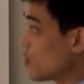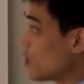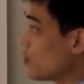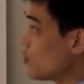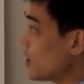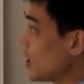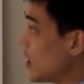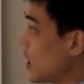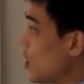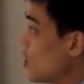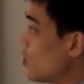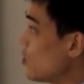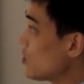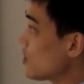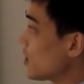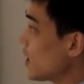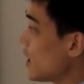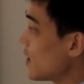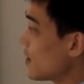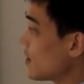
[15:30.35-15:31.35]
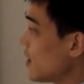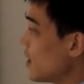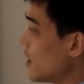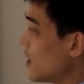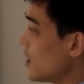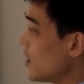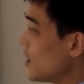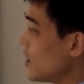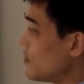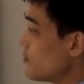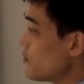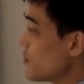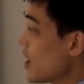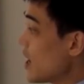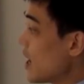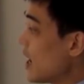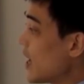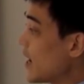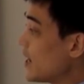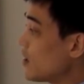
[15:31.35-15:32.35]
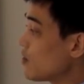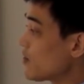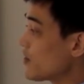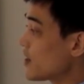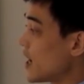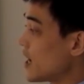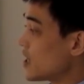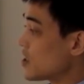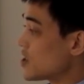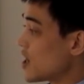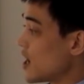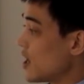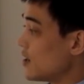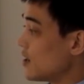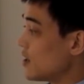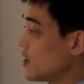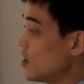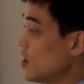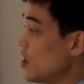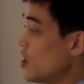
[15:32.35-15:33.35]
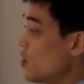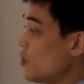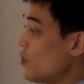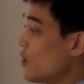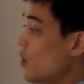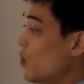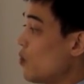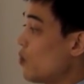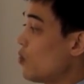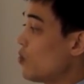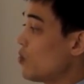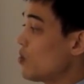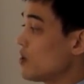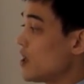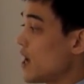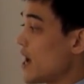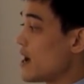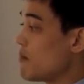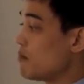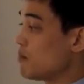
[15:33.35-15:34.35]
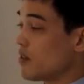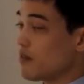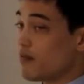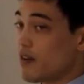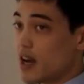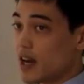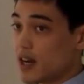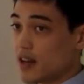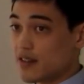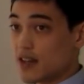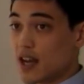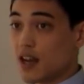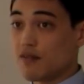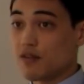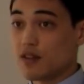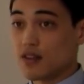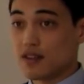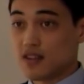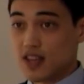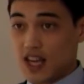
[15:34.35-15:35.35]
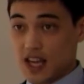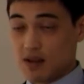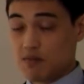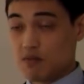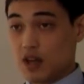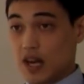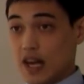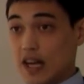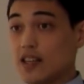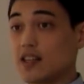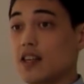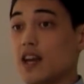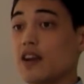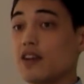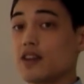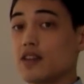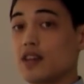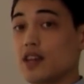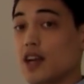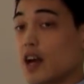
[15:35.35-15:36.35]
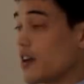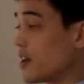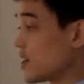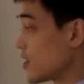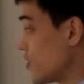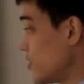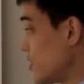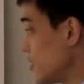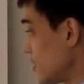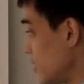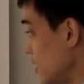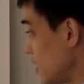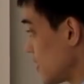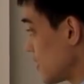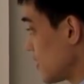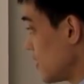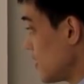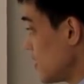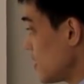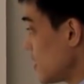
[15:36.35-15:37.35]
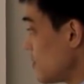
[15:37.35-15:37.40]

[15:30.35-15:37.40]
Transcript: we will look at a line of sight channel where all the amplifiers have the same linearity characteristics.